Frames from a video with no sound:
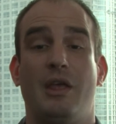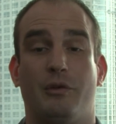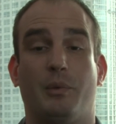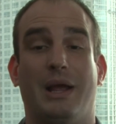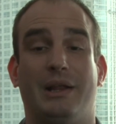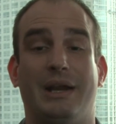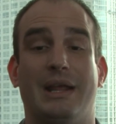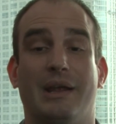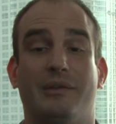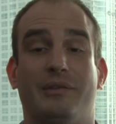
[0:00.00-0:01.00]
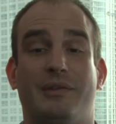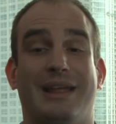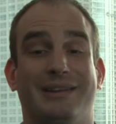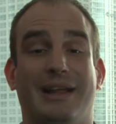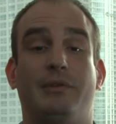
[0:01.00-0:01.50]
the reality is
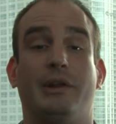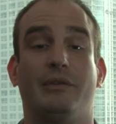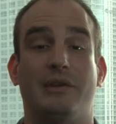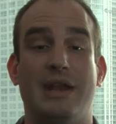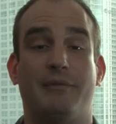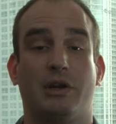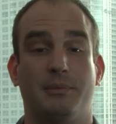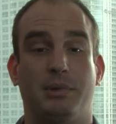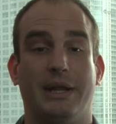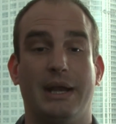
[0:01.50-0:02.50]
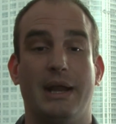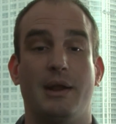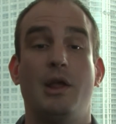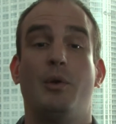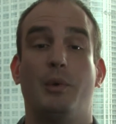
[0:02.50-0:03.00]
that a level is never completed.
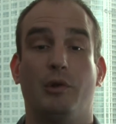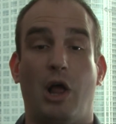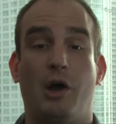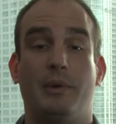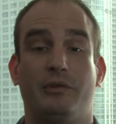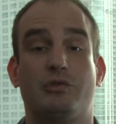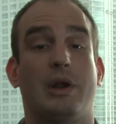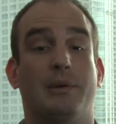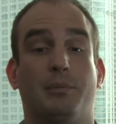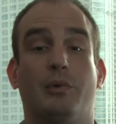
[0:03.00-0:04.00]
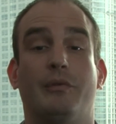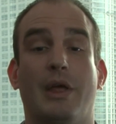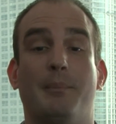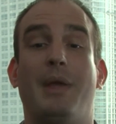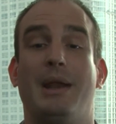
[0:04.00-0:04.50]
We will always try to improve
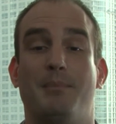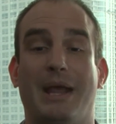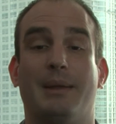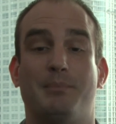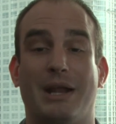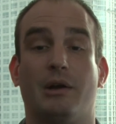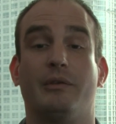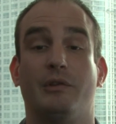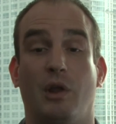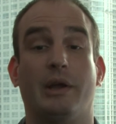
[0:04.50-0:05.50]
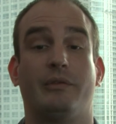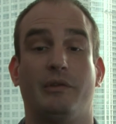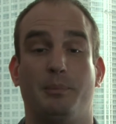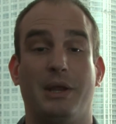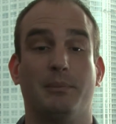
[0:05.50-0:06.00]
them and make it better as long as
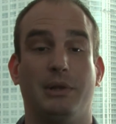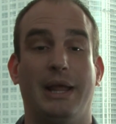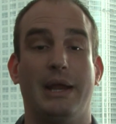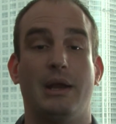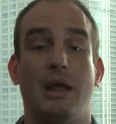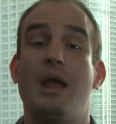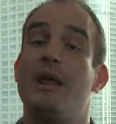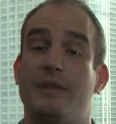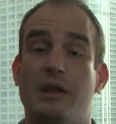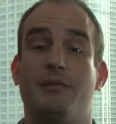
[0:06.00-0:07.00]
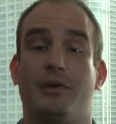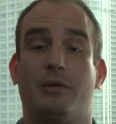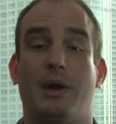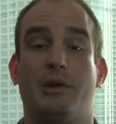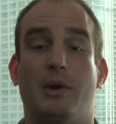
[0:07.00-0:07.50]
it's being played. Thank you for the
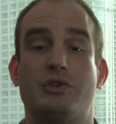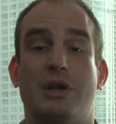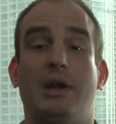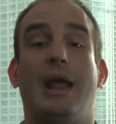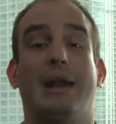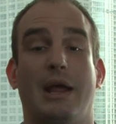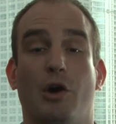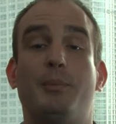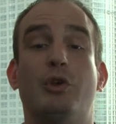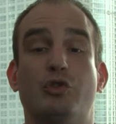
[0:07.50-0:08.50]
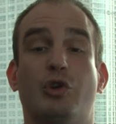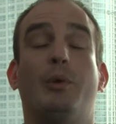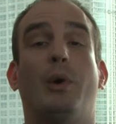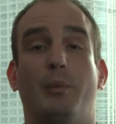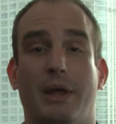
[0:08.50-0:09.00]
great question, and I hope you enjoy
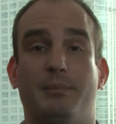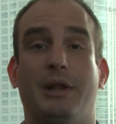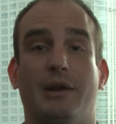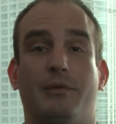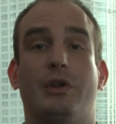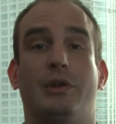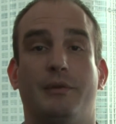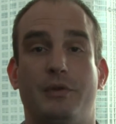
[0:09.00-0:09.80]
what we have planned for you in the